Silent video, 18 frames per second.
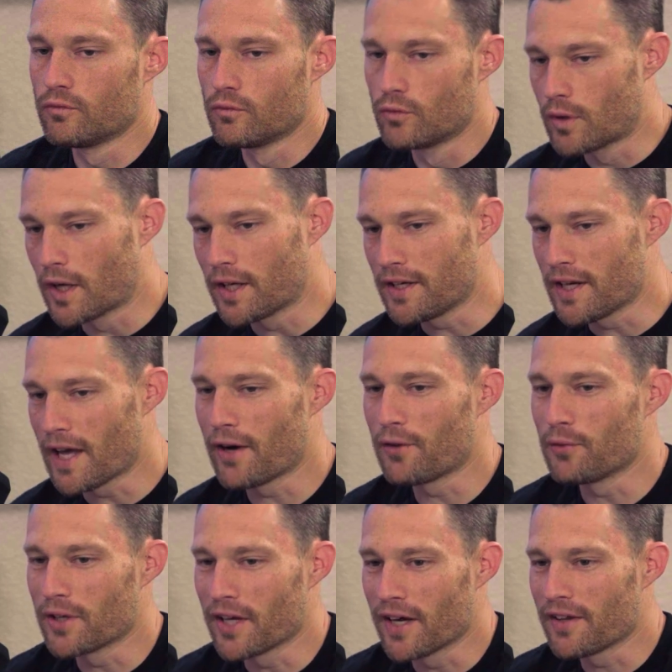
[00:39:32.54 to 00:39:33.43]
right
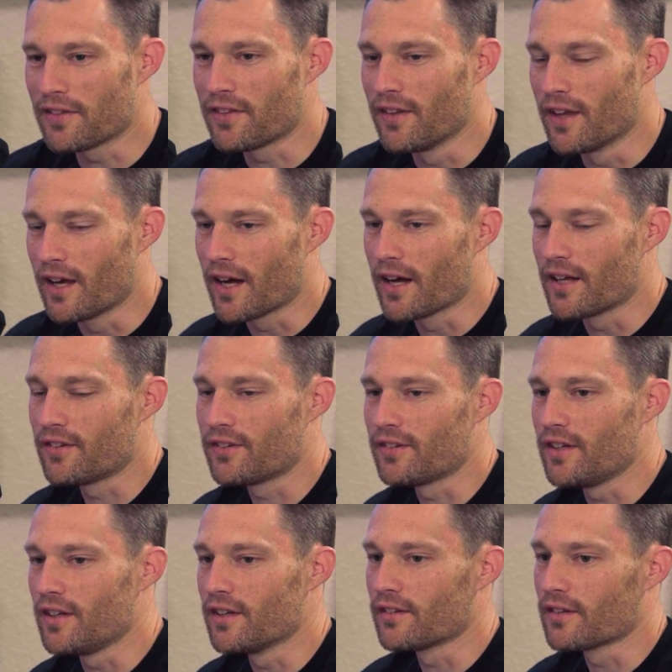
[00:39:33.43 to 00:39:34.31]
now what I
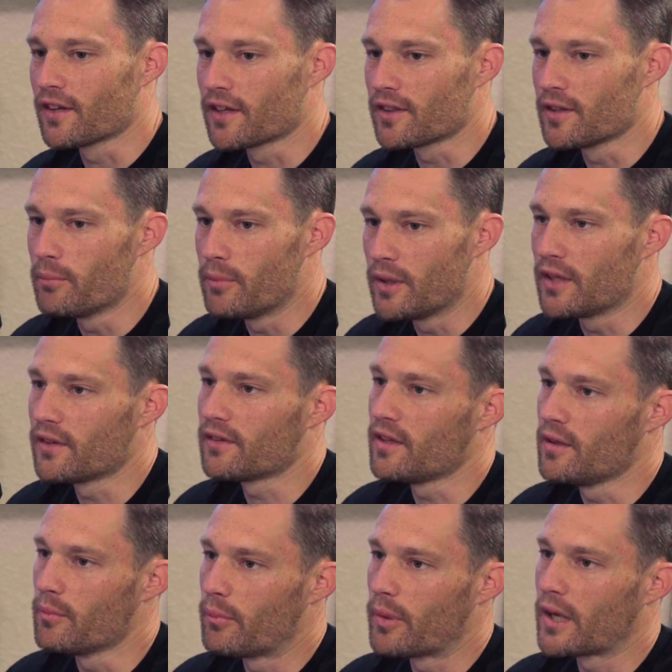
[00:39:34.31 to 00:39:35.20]
see as the
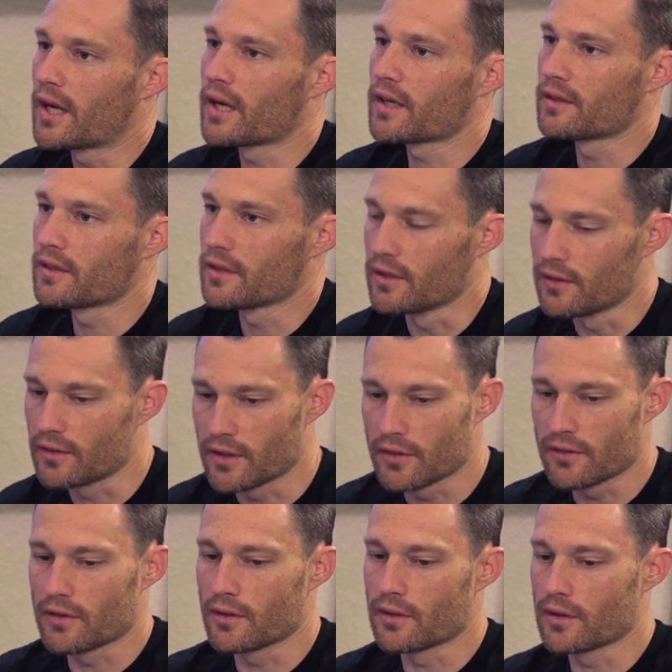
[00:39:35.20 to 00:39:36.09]
biggest impact is
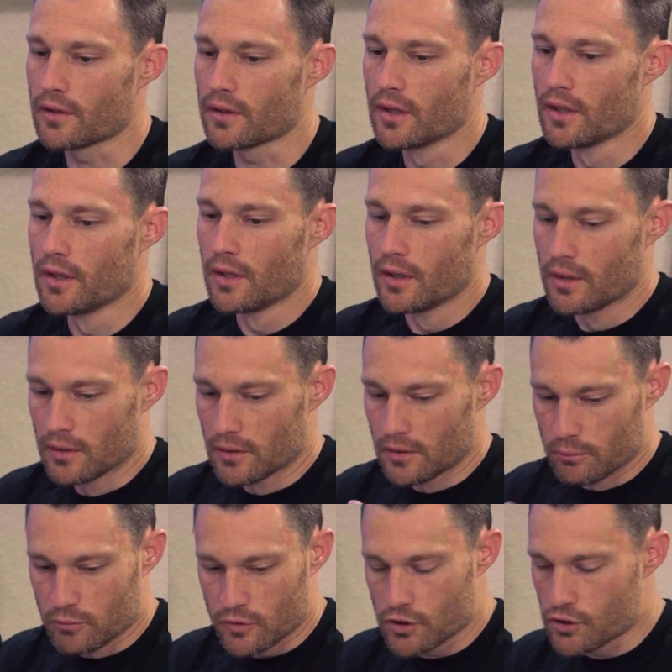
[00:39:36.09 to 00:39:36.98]
because they're
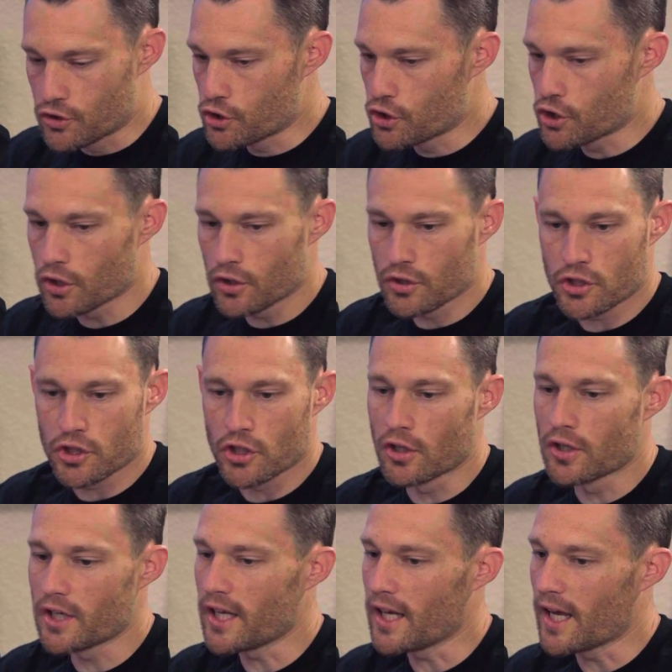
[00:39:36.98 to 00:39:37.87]

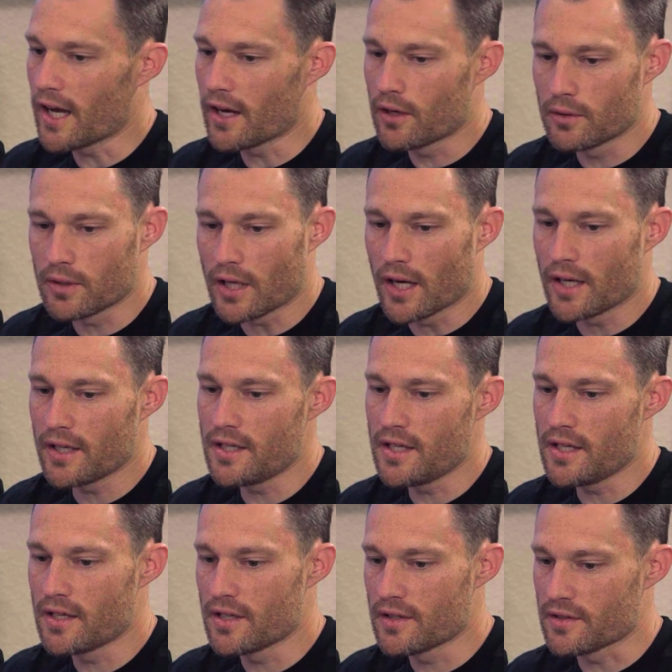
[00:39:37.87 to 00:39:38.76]
churning out
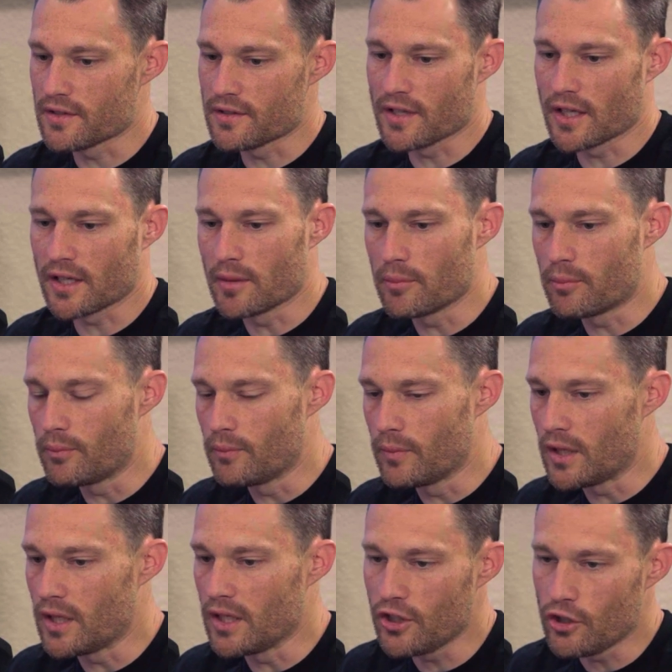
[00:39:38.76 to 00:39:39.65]
ideas. It's like a
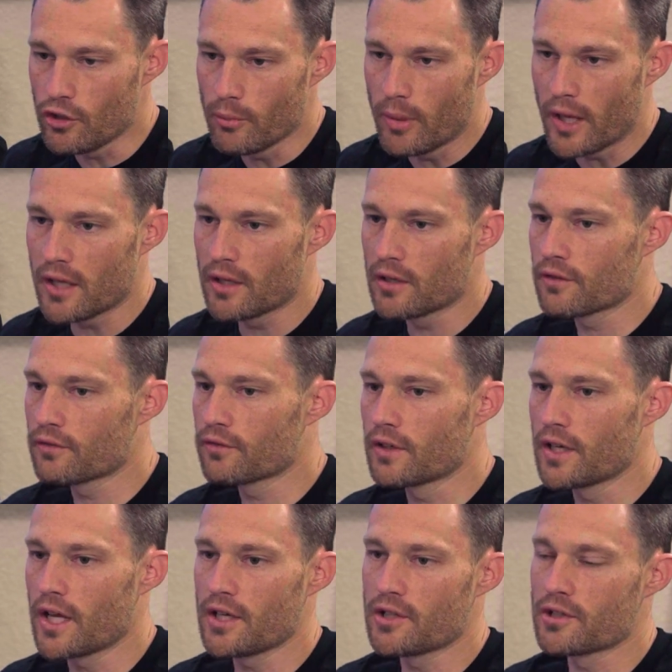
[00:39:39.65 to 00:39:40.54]
incubator
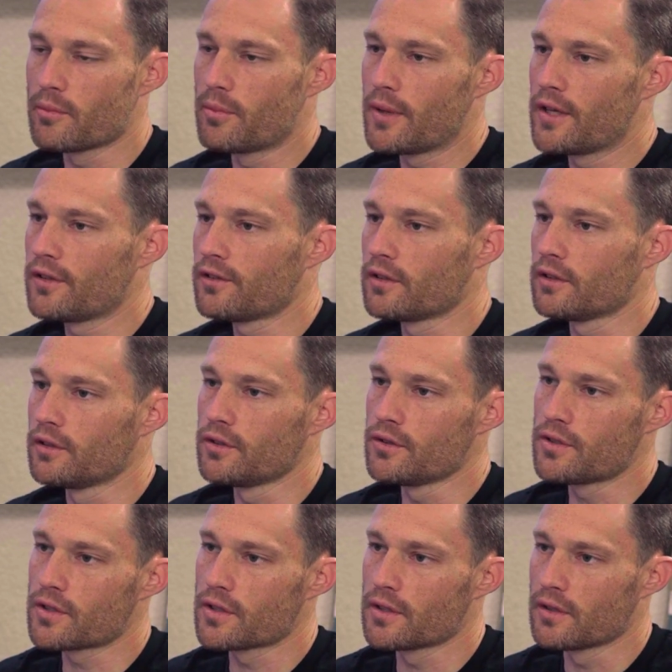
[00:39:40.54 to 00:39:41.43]
for nature-based
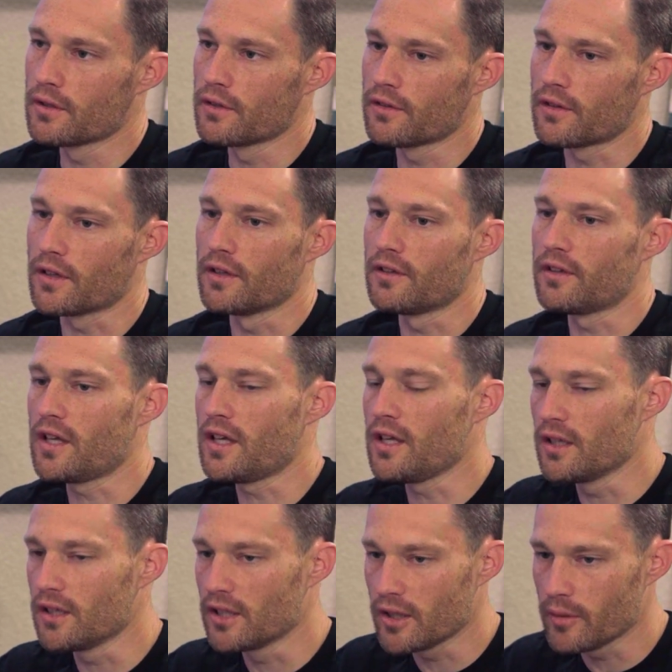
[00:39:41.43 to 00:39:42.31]
solutions. It's
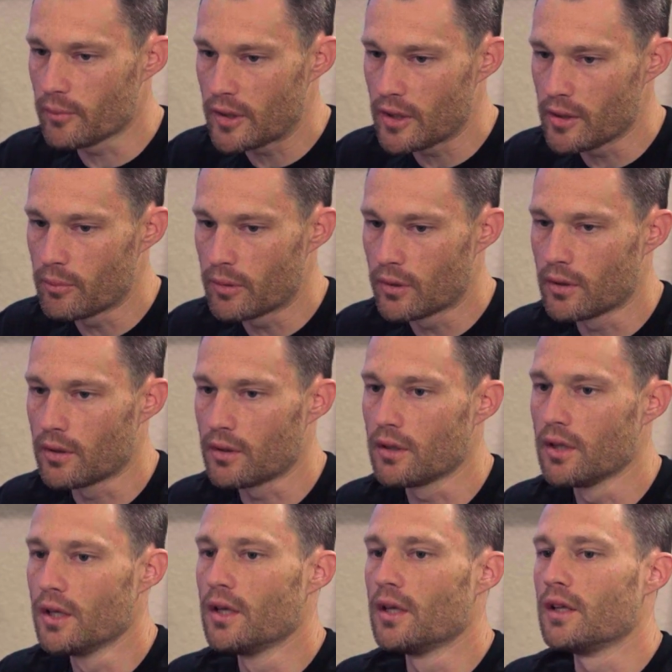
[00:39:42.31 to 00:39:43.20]
healing
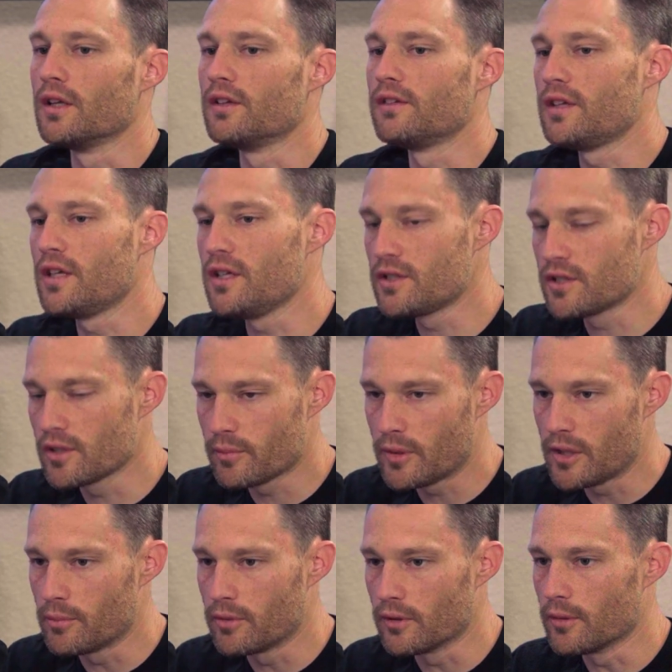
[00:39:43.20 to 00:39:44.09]
people. It's teaching
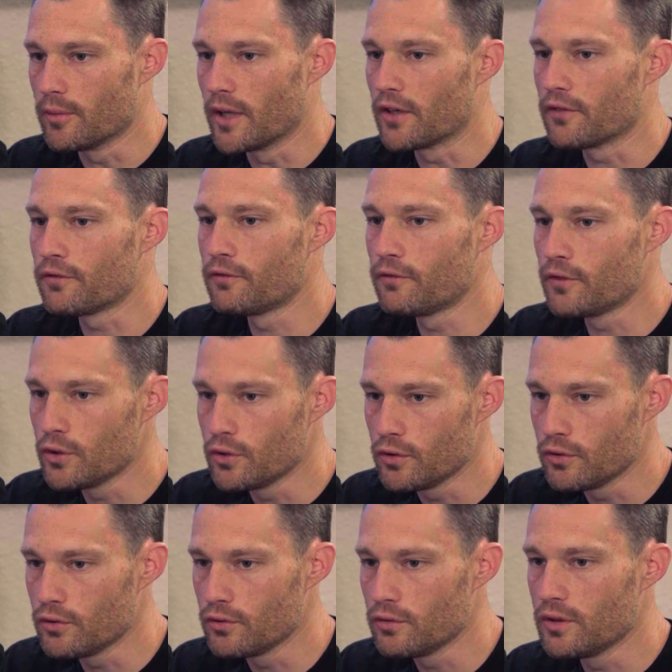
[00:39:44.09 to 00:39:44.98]
people about
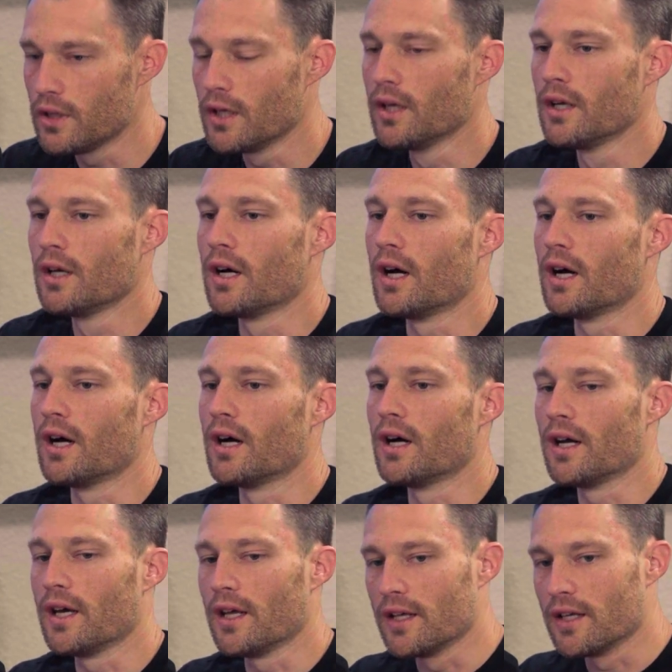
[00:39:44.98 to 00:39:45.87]
food,
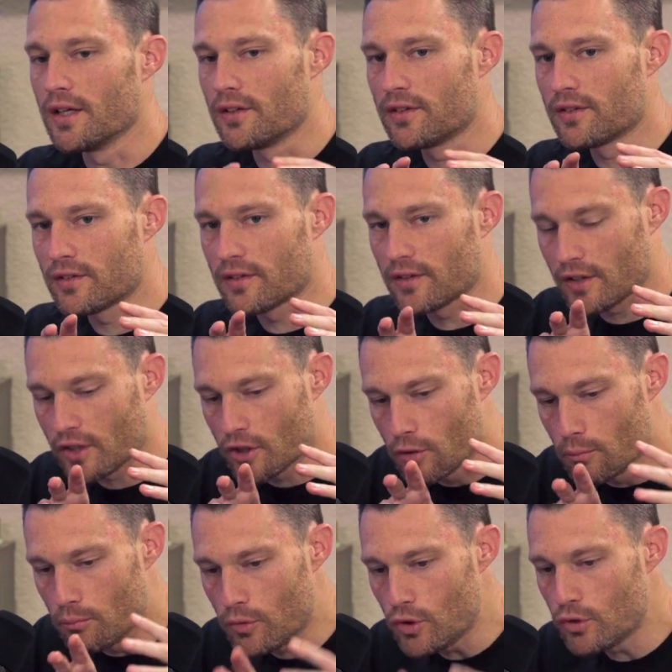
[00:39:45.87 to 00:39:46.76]
and it's
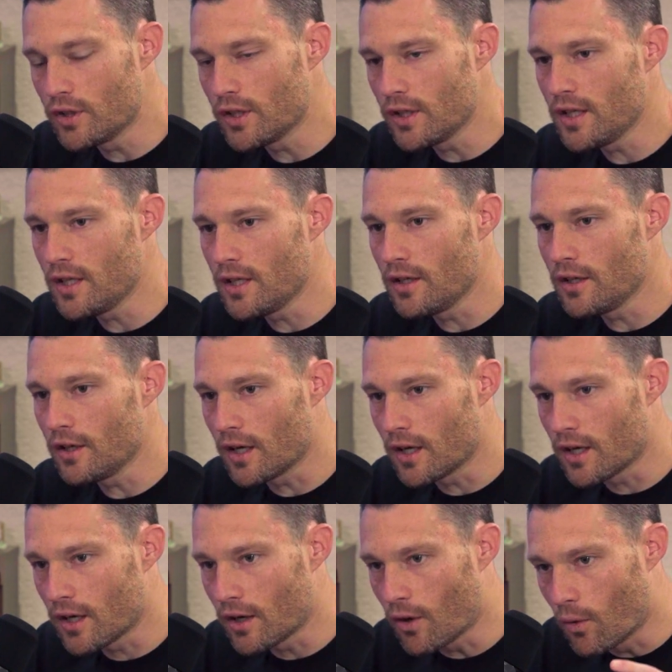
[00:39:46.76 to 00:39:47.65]
community
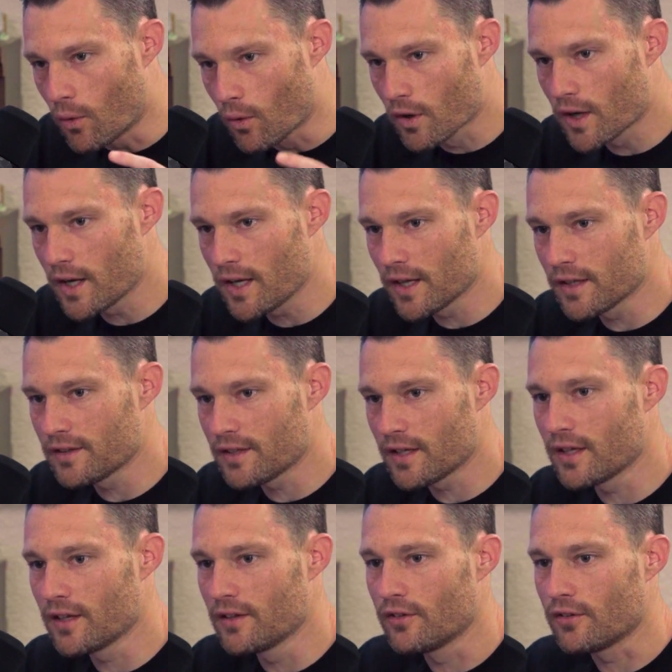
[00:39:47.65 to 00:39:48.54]

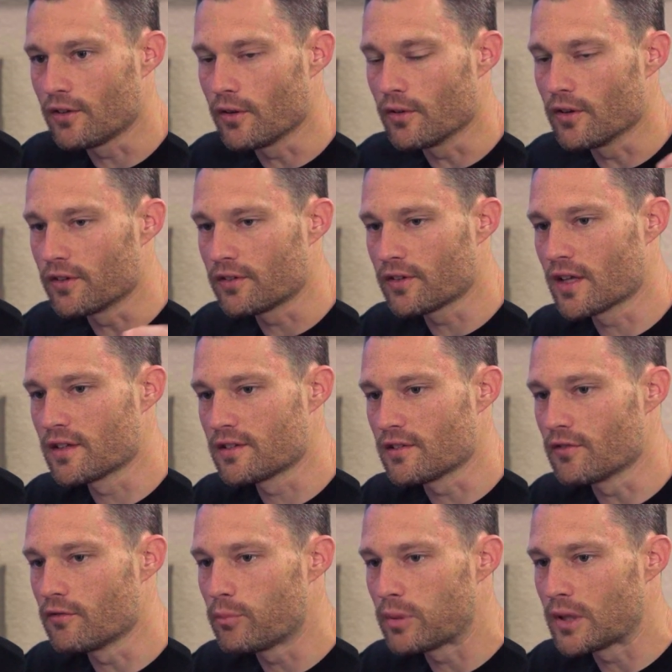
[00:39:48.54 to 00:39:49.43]
oriented. So the
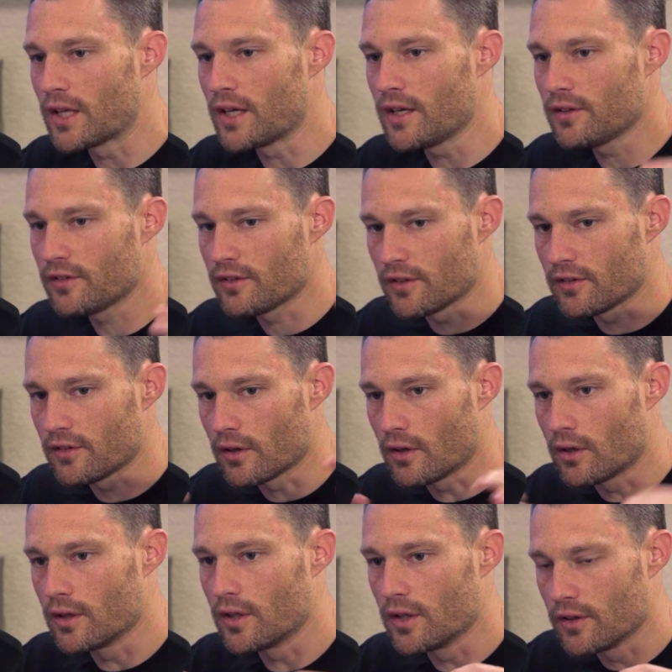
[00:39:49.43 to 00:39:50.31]
sense of place
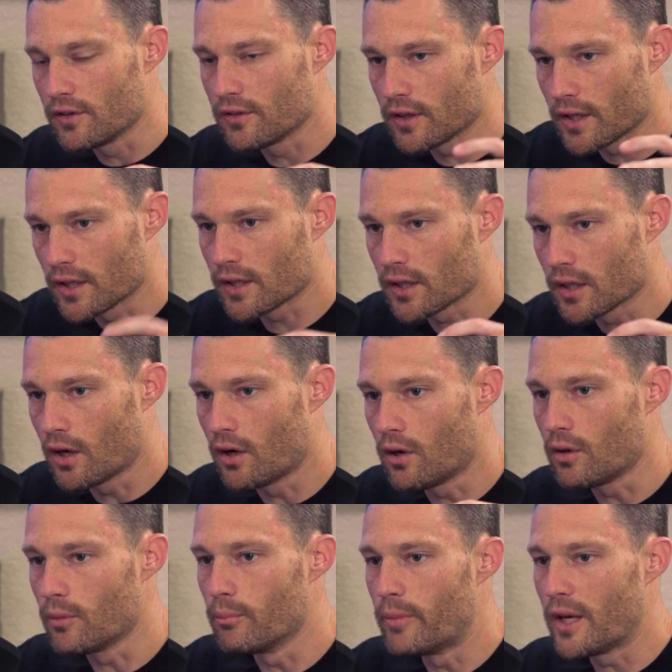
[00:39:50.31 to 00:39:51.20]
is like
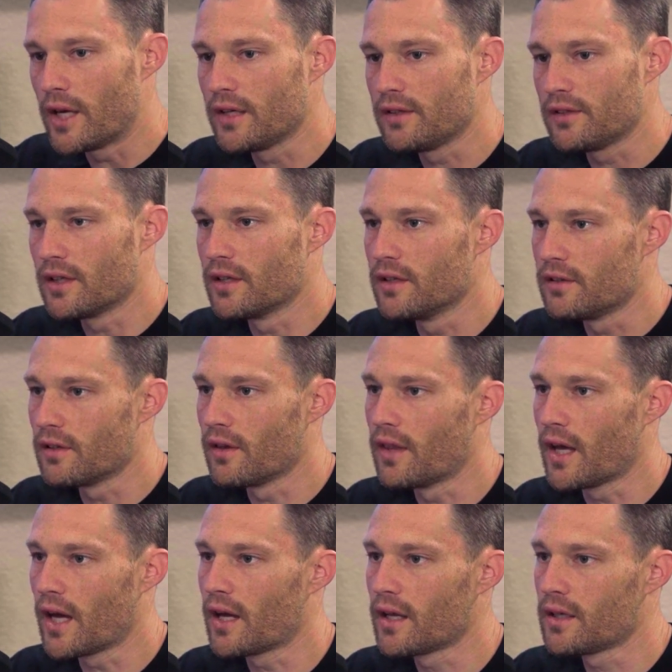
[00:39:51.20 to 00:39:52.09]
all baked into
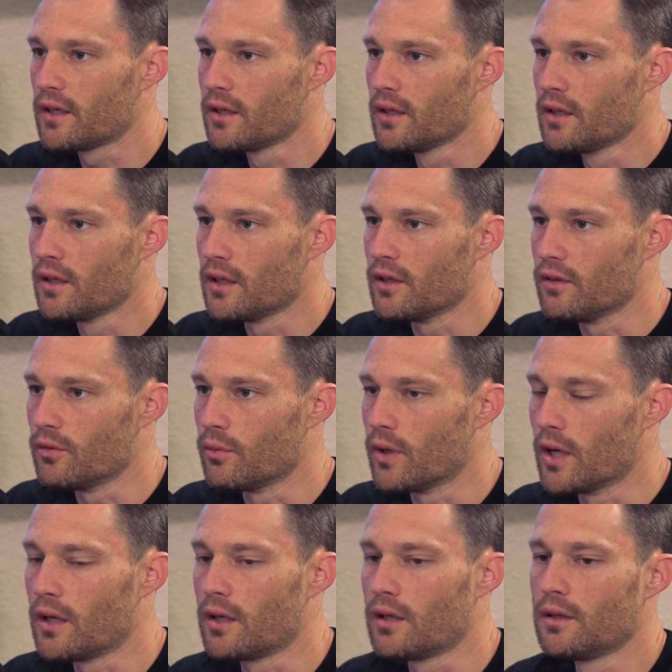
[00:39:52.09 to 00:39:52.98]
that as
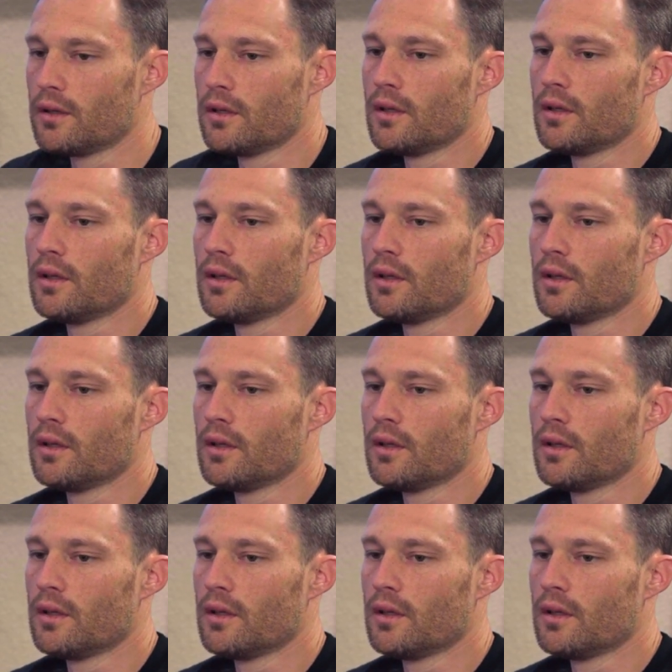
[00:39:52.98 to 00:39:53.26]
well.